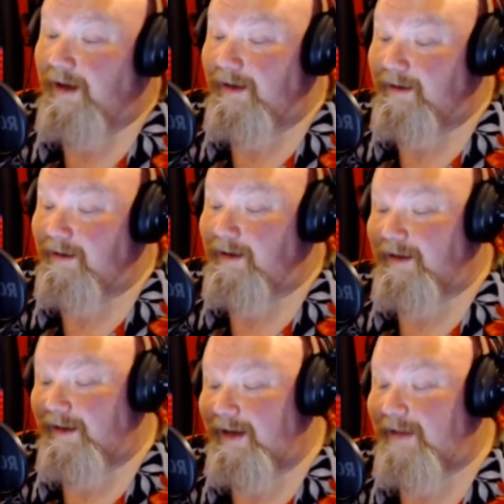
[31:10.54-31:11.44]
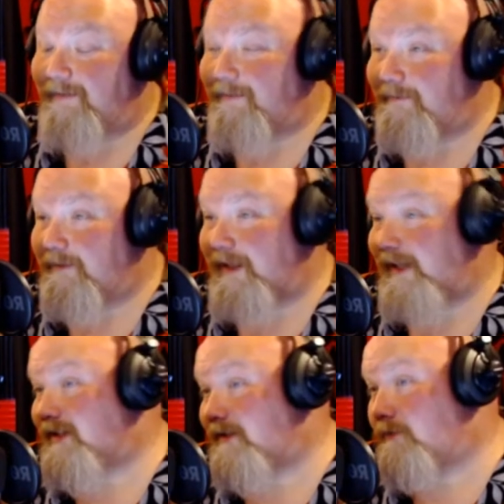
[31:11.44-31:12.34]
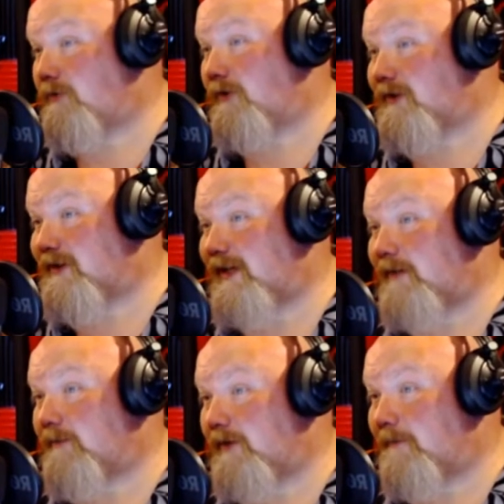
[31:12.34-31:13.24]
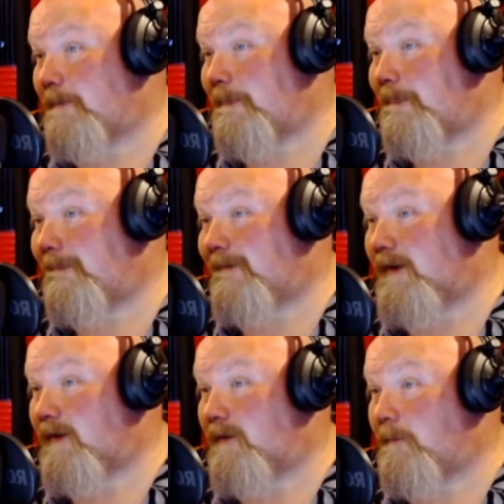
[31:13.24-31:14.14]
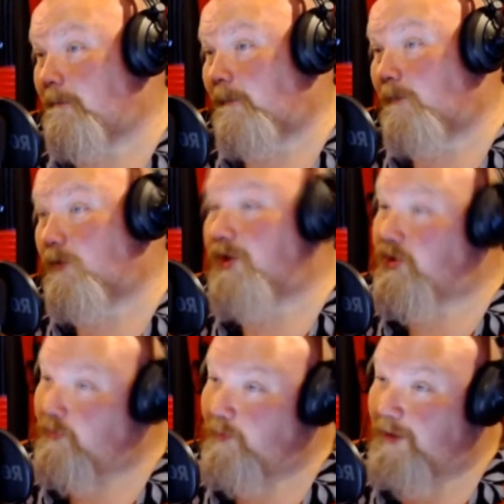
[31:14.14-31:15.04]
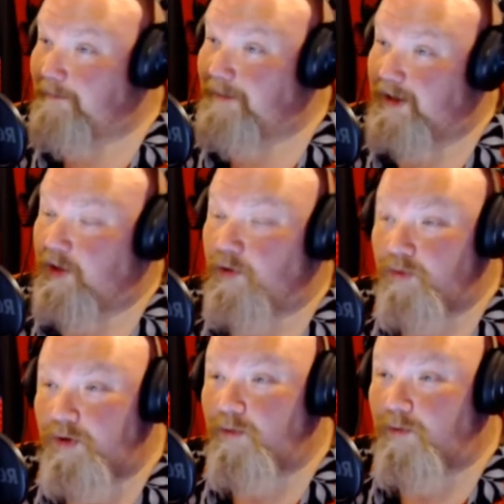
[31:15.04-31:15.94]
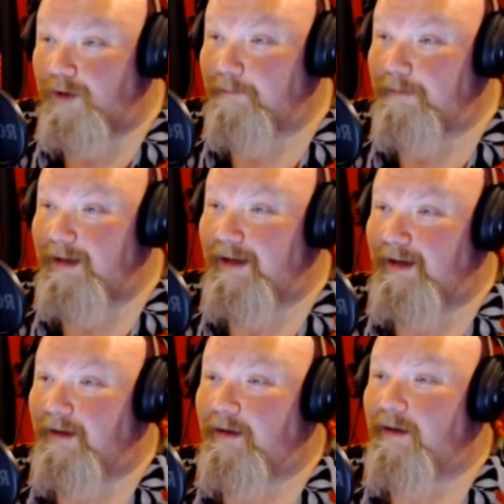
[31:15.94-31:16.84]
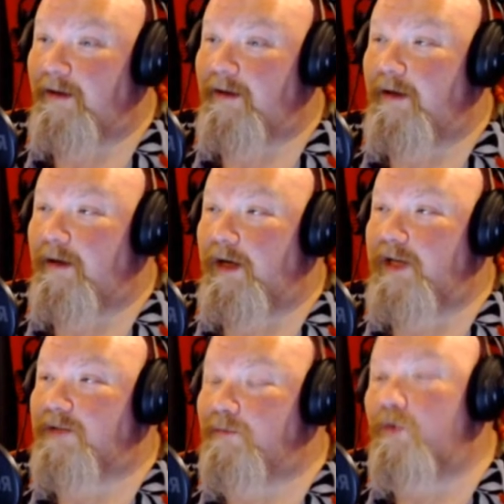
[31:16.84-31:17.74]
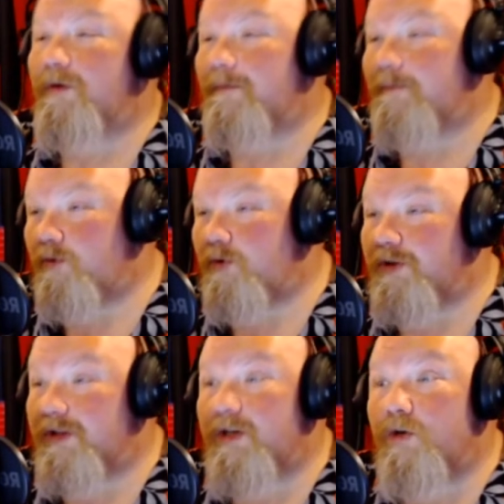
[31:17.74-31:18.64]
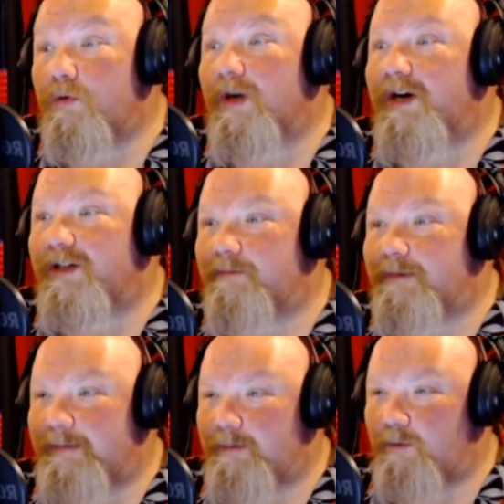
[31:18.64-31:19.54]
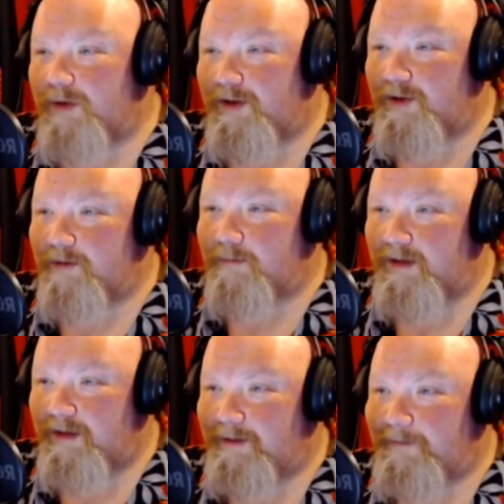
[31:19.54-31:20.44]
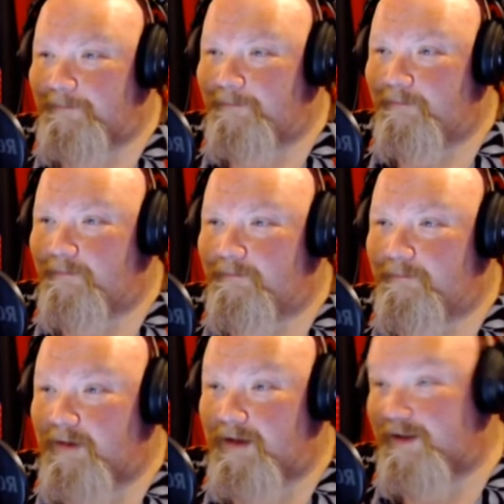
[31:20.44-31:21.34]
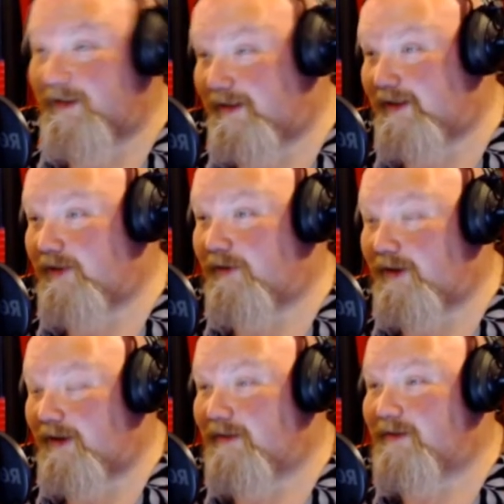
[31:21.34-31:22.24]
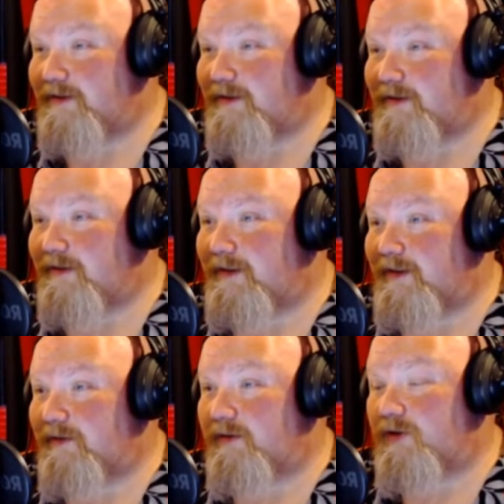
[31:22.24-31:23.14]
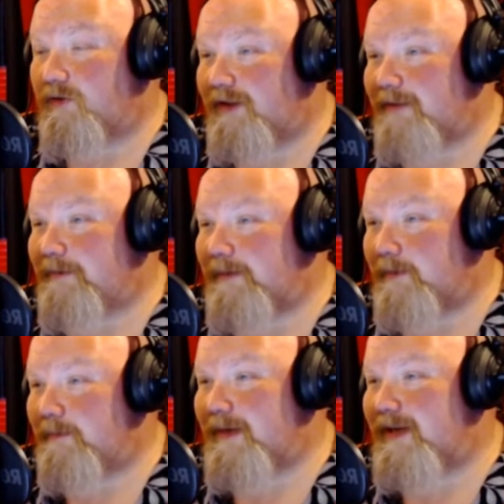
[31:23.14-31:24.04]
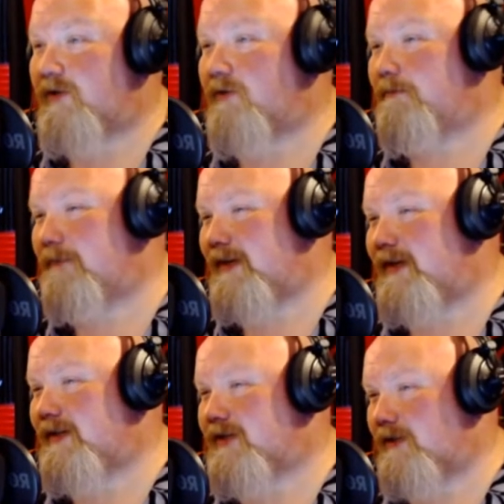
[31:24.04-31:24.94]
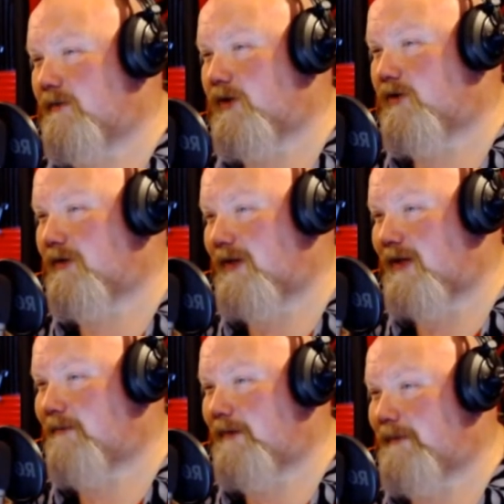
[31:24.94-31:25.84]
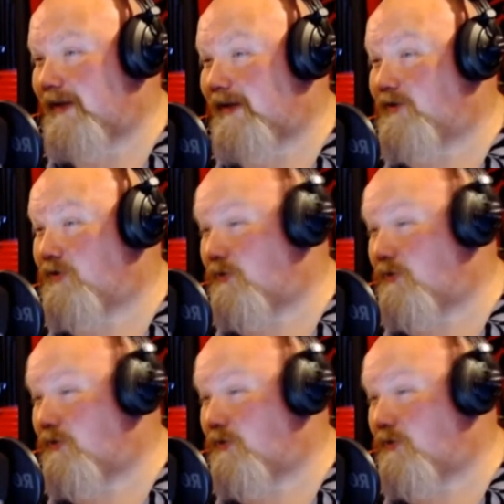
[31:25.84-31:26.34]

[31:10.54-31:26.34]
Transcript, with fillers: And, and again, that's an important statement. You know, what you want to be, who you want to be, is more important than who other people want you to be. And stick to your guns. You know, don't let people make you be someone you're not by making